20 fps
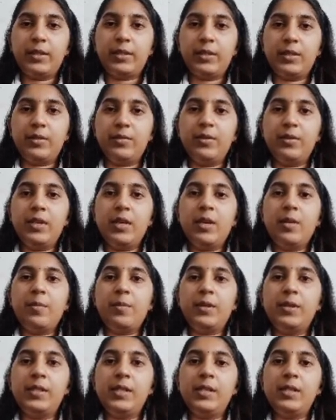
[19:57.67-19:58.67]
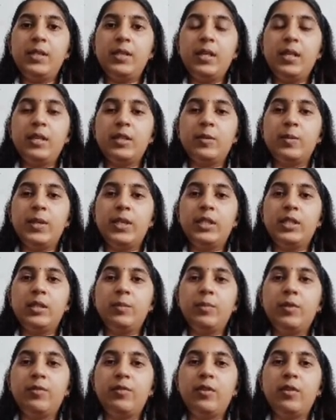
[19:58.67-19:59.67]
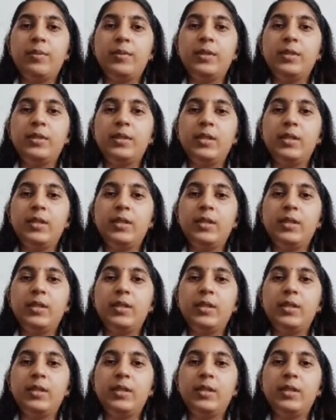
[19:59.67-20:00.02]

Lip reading: Persistent has better performance in terms